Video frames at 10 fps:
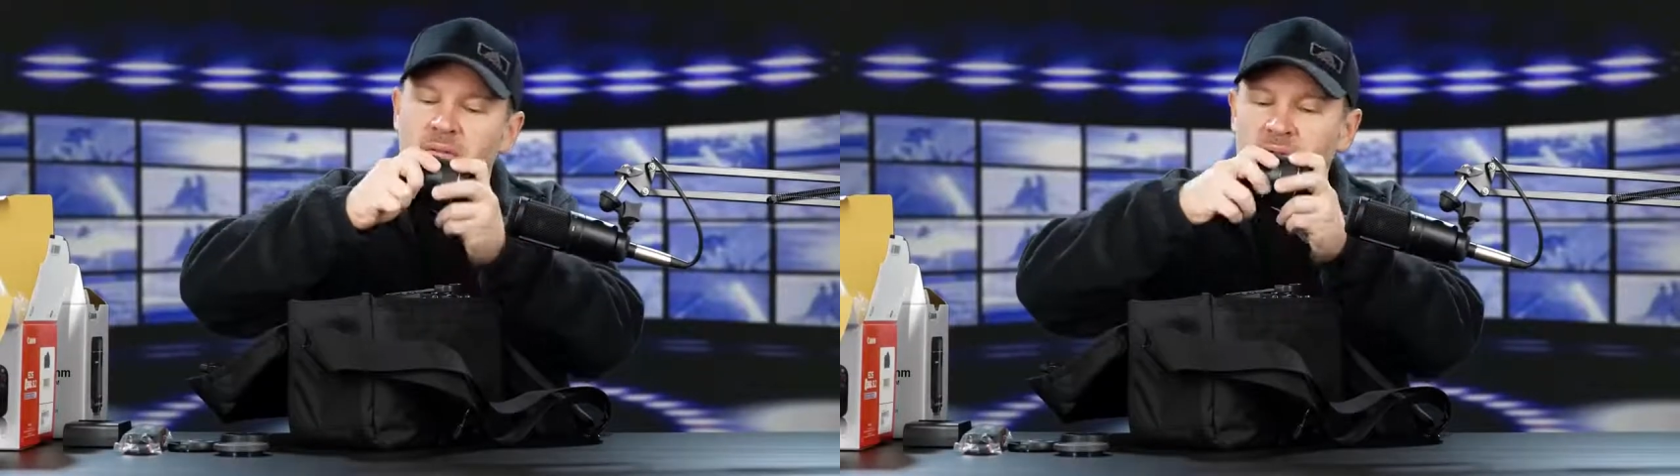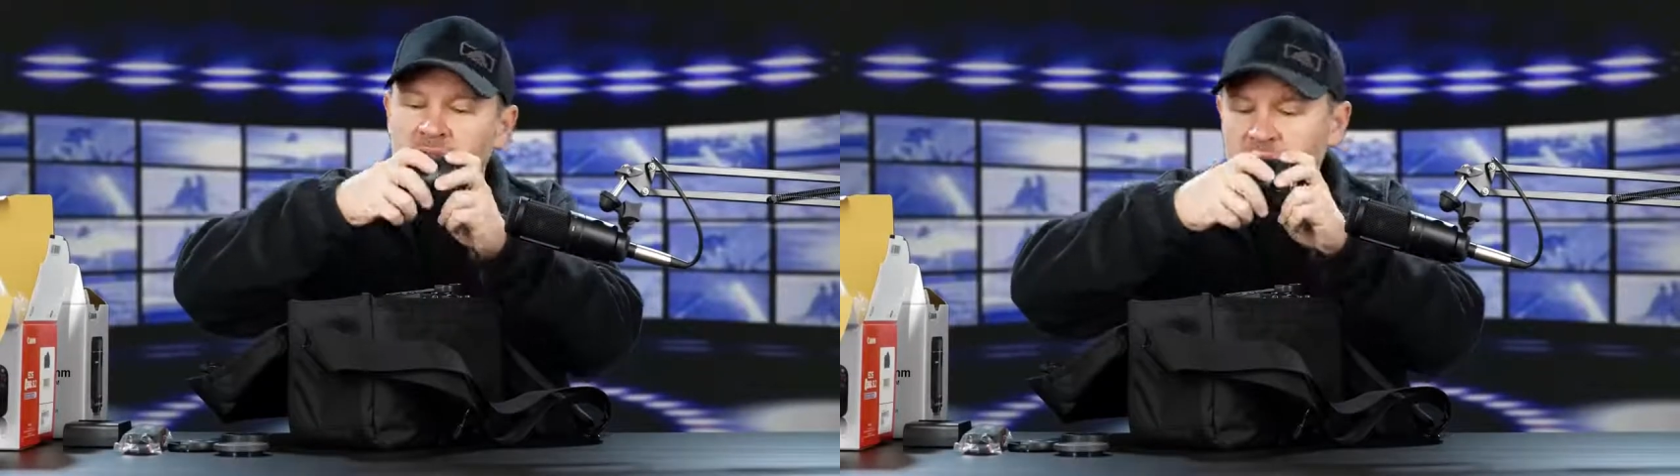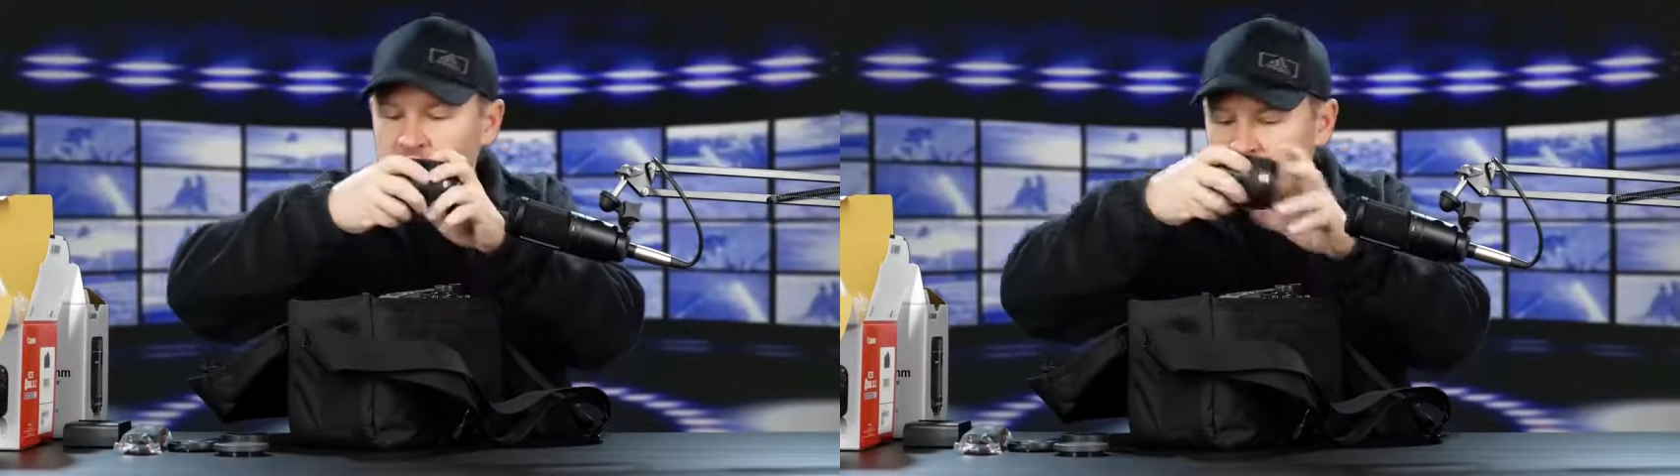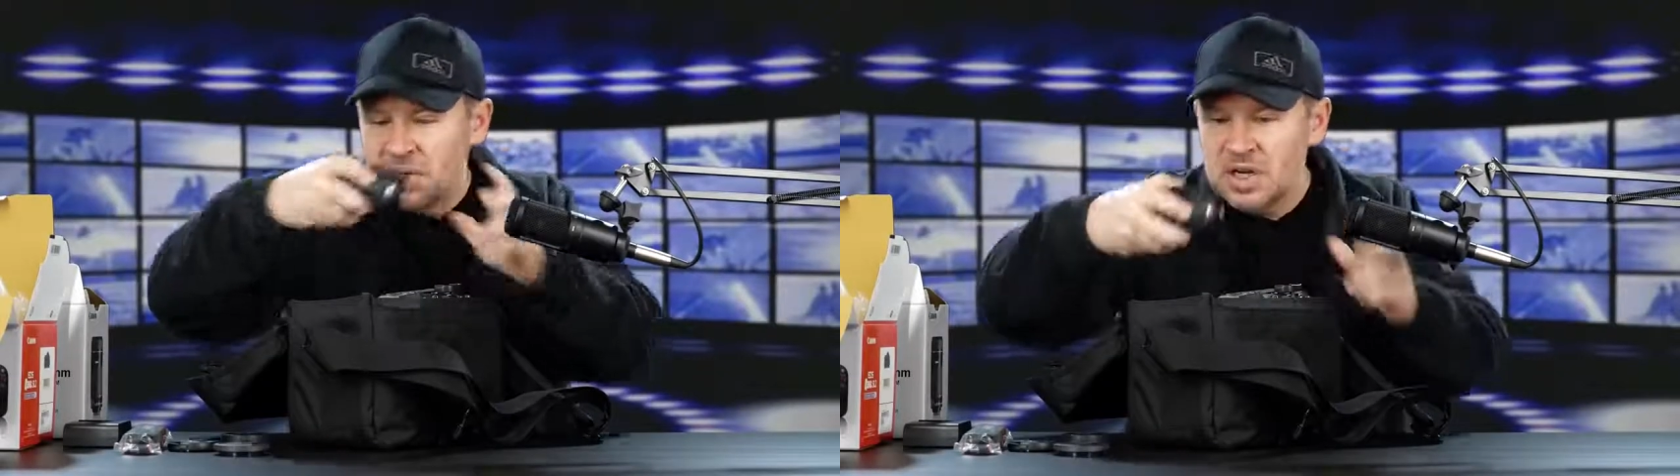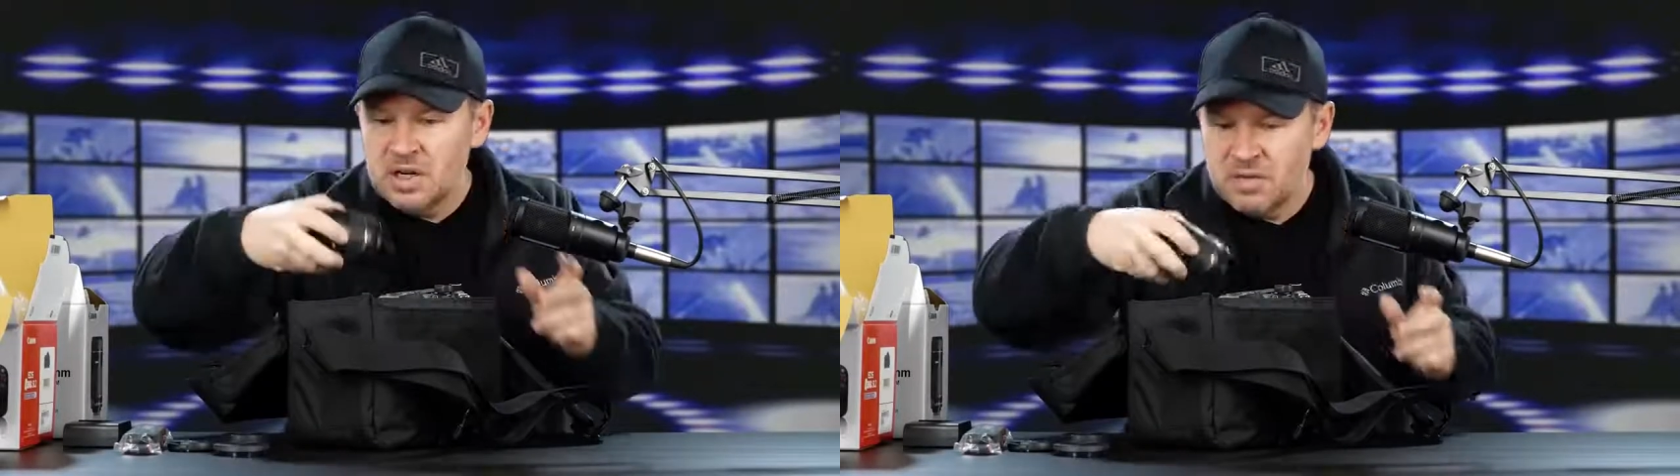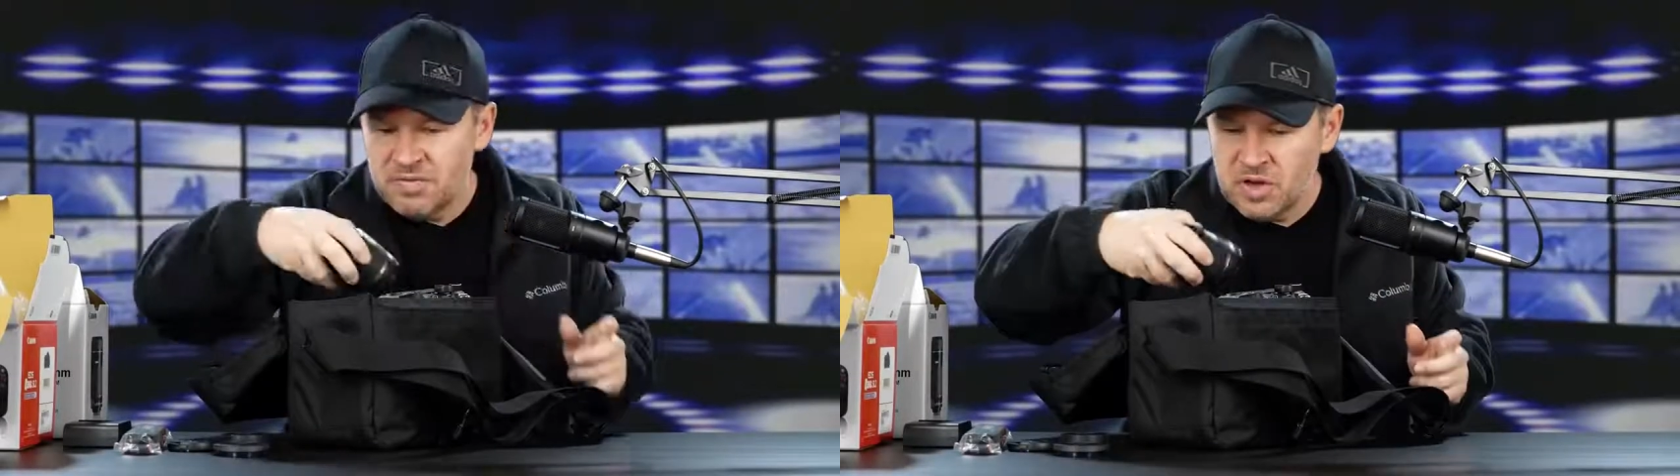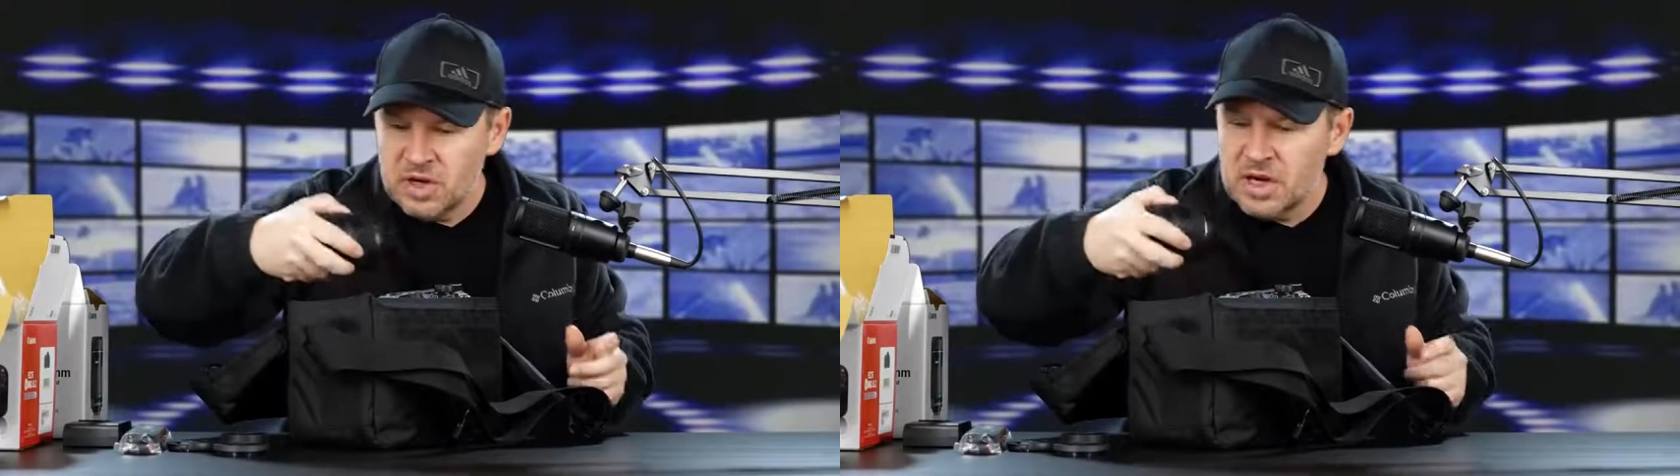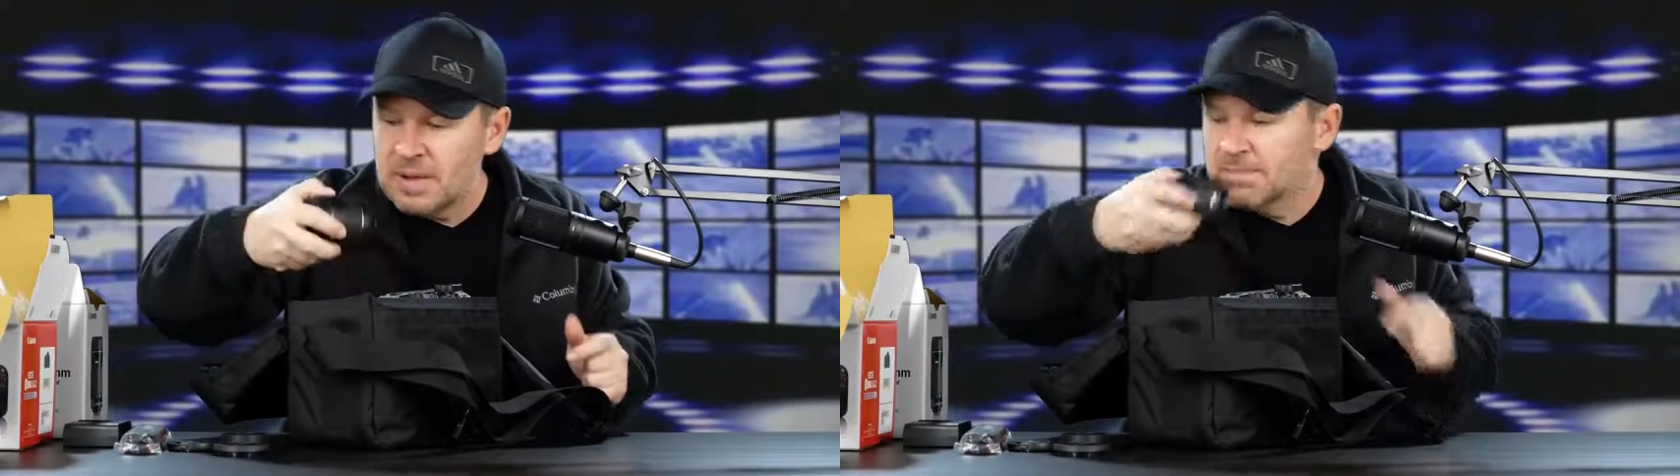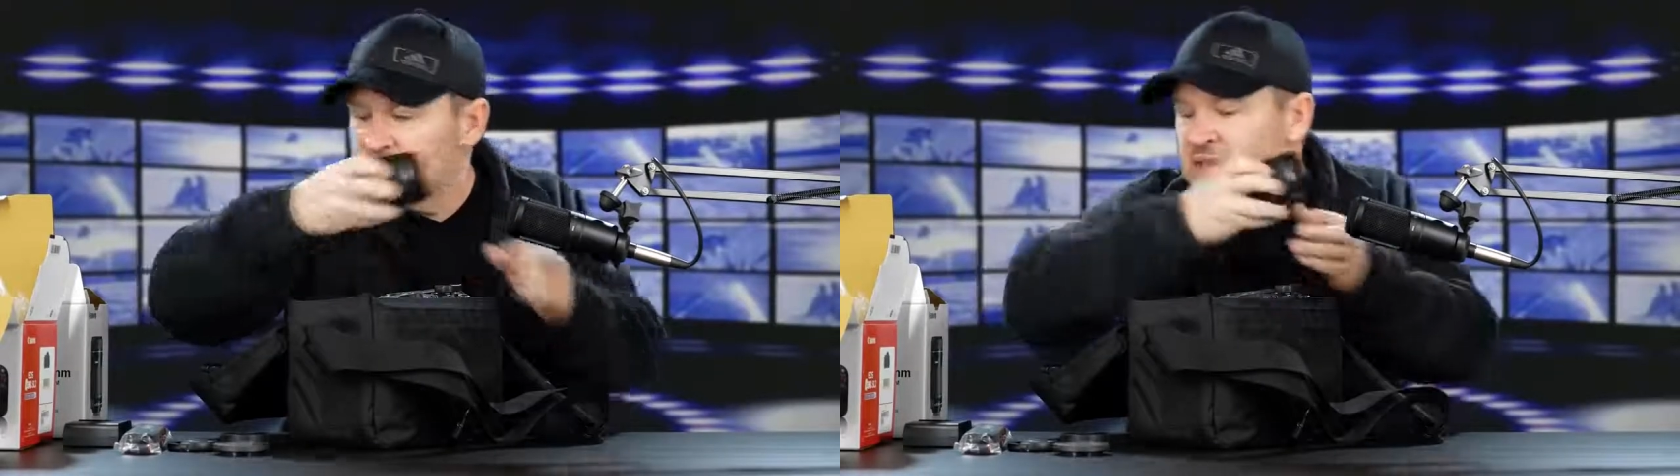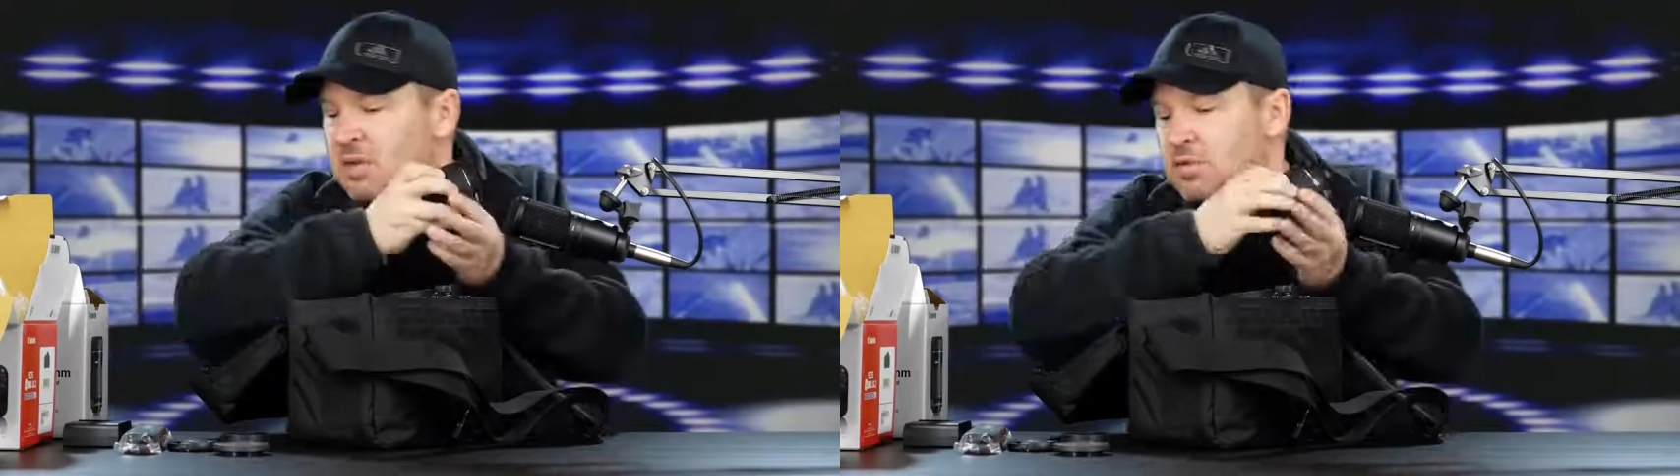you got room in here for
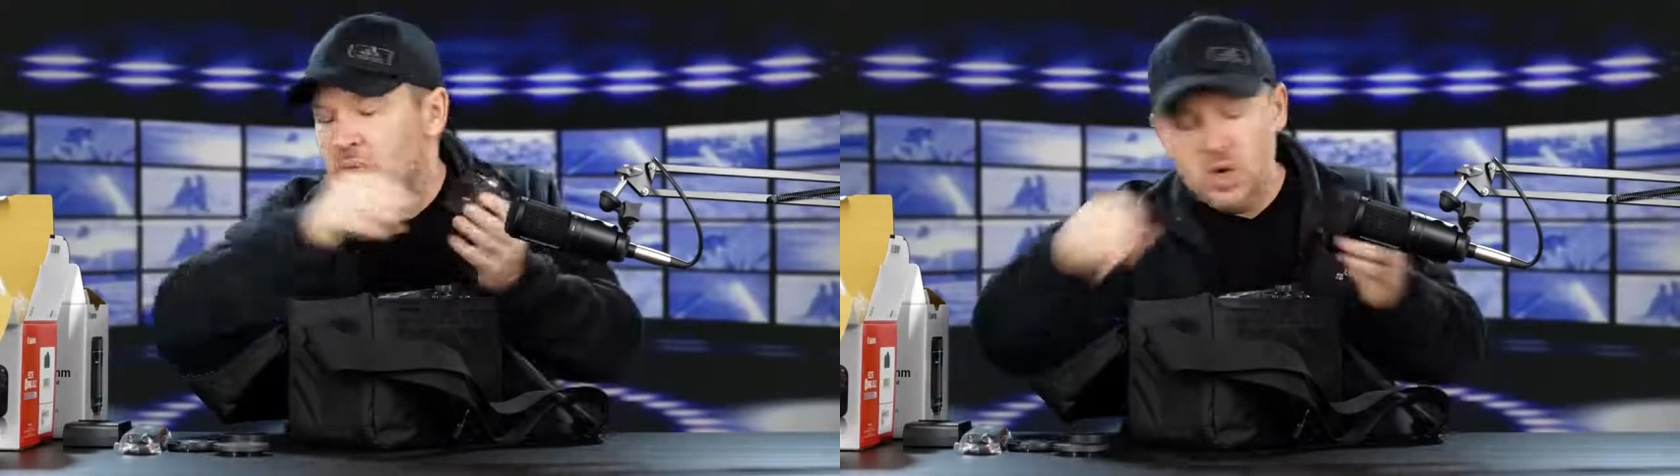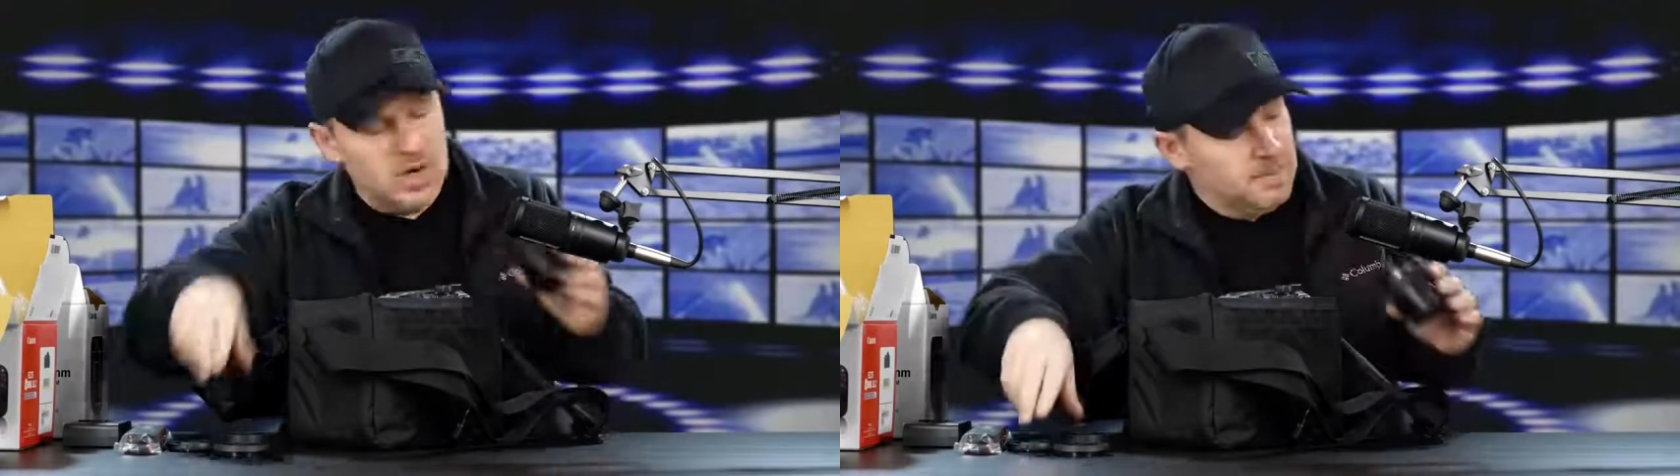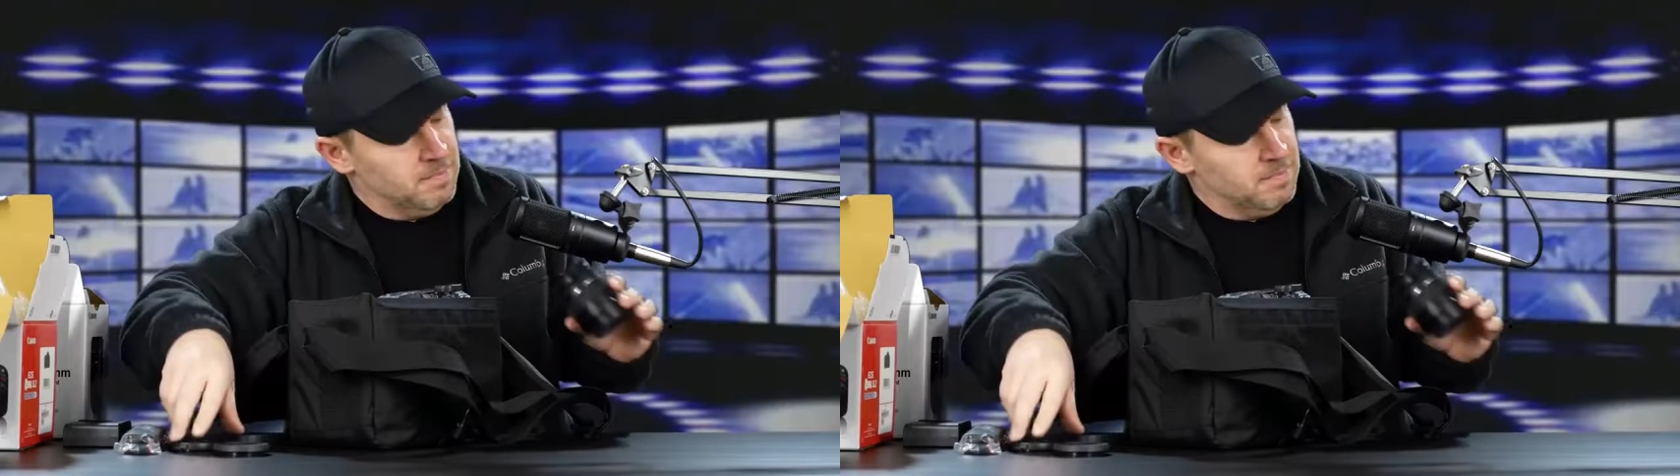several more.